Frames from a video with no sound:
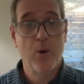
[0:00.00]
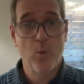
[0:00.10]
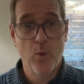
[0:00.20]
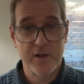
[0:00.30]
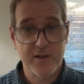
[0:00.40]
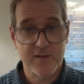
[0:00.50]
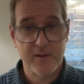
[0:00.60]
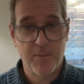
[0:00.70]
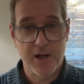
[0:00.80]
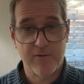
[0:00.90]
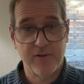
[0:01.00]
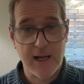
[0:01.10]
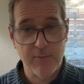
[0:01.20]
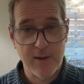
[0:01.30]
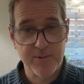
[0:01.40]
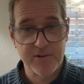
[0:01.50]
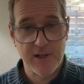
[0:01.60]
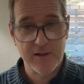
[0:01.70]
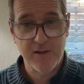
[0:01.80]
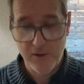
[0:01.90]
what does the butterfly
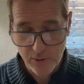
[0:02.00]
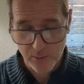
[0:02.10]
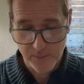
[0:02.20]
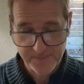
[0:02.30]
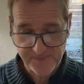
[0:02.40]
represent to you?